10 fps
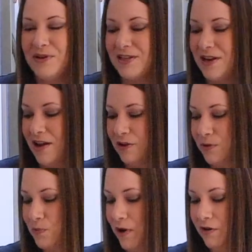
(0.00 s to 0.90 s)
is another
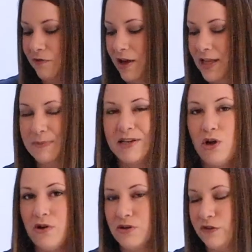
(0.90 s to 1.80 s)
one of, it's my
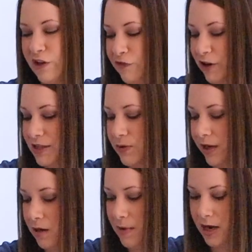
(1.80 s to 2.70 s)
daughter's favorite. So I'm
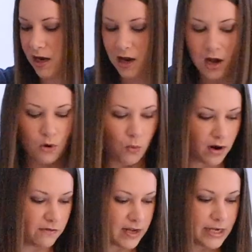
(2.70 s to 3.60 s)
gonna make
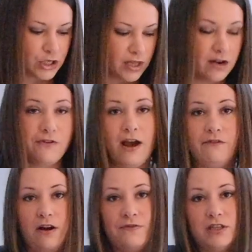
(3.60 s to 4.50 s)
one of each, and then if I have
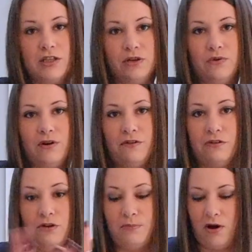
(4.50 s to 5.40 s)
enough to do a
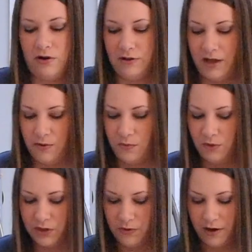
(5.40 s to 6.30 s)
third bottle, then
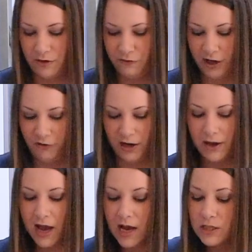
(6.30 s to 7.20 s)
we'll do another flavoring.
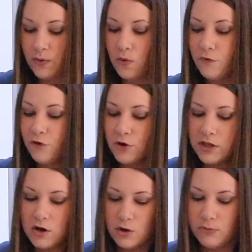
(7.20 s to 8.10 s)
So for
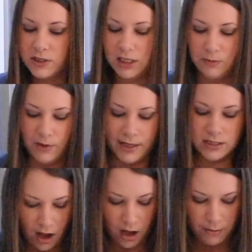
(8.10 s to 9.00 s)
the herbal tea
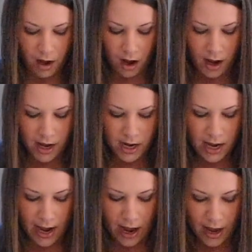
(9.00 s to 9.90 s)
blends, um, I
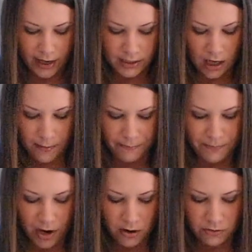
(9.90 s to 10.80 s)
add
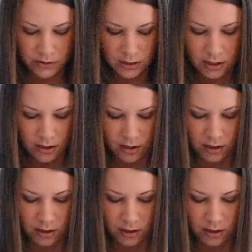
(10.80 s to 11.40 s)
about